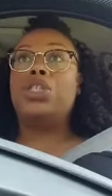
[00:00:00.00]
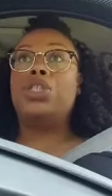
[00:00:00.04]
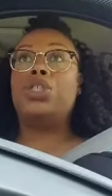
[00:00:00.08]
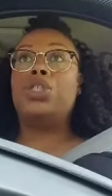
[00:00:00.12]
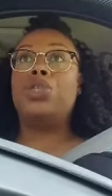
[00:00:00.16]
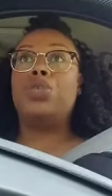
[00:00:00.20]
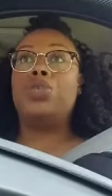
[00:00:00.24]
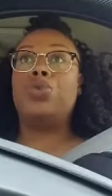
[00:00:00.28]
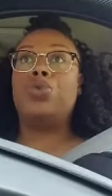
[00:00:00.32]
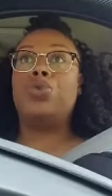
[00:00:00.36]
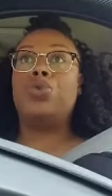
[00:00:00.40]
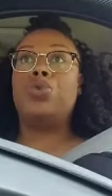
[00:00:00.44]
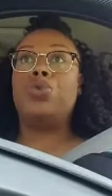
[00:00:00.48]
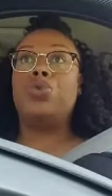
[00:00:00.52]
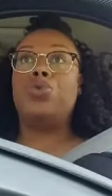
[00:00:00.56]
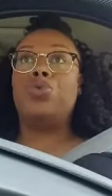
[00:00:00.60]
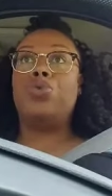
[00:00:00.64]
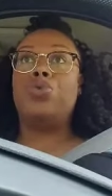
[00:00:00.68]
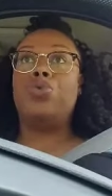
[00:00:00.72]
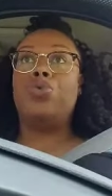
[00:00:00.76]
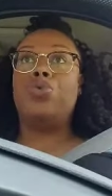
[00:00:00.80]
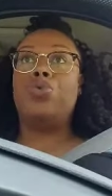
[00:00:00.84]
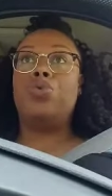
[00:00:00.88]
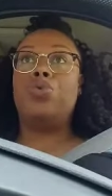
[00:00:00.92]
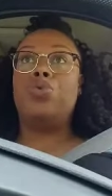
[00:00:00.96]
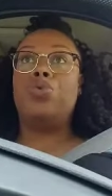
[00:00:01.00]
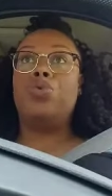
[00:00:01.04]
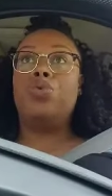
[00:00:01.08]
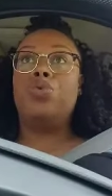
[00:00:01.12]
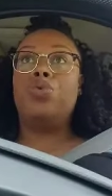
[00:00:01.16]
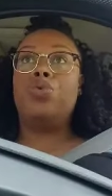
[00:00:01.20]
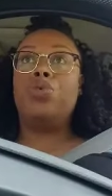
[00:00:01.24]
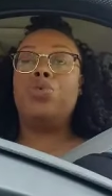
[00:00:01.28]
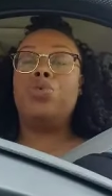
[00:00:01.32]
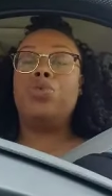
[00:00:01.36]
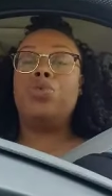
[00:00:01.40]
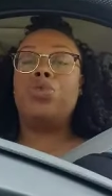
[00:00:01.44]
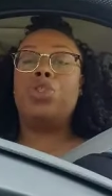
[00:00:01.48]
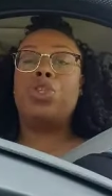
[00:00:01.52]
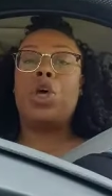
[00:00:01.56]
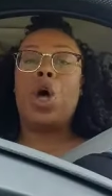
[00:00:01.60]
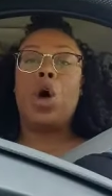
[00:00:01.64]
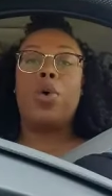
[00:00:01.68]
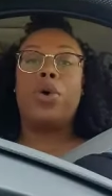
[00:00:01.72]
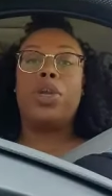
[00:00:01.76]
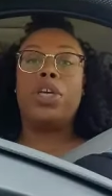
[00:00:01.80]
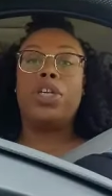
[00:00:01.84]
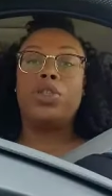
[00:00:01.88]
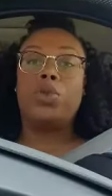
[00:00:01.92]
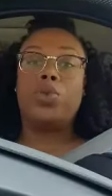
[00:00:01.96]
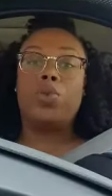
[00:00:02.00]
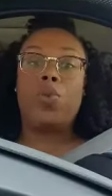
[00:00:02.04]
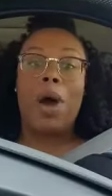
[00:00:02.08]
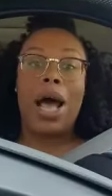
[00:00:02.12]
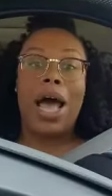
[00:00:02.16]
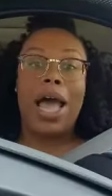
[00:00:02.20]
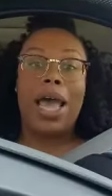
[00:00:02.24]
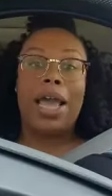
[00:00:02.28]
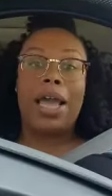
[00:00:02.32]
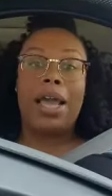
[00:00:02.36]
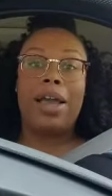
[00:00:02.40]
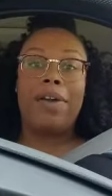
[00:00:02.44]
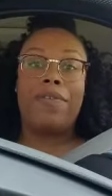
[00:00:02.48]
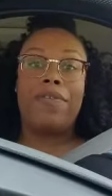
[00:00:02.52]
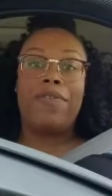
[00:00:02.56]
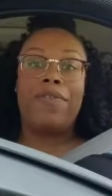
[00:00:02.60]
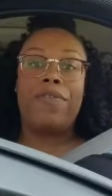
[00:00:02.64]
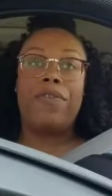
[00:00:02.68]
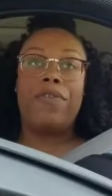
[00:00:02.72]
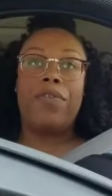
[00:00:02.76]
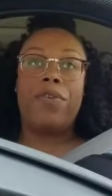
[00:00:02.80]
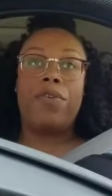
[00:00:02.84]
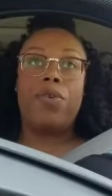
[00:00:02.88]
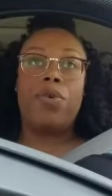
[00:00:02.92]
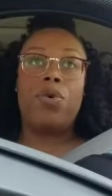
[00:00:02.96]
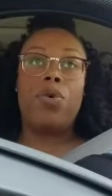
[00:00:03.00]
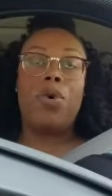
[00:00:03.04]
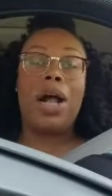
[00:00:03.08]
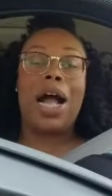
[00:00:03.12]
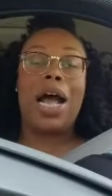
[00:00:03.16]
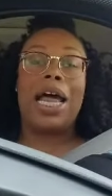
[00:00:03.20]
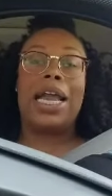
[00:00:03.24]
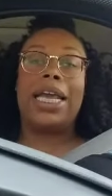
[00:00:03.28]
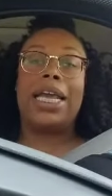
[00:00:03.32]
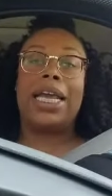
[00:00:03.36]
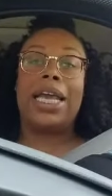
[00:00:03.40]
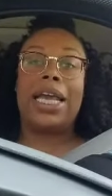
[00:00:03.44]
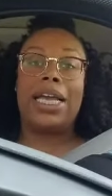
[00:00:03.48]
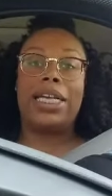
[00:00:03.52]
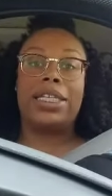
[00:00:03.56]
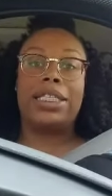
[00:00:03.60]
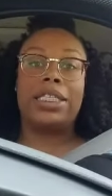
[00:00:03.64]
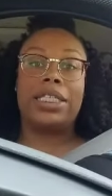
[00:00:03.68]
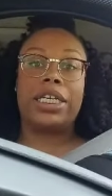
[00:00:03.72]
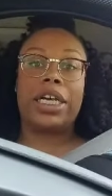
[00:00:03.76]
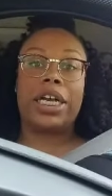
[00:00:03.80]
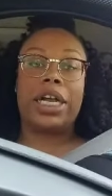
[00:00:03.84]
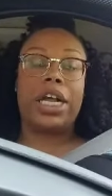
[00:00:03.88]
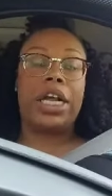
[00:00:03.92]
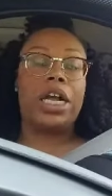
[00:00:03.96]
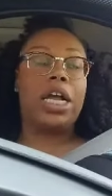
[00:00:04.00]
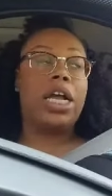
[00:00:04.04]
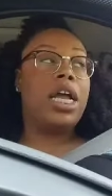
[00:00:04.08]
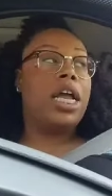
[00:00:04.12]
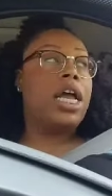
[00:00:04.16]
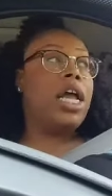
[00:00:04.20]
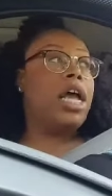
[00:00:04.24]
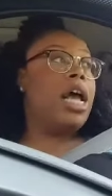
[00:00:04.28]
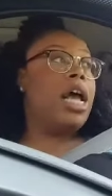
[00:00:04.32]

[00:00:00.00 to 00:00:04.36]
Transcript: to Tony's wife who got the cancer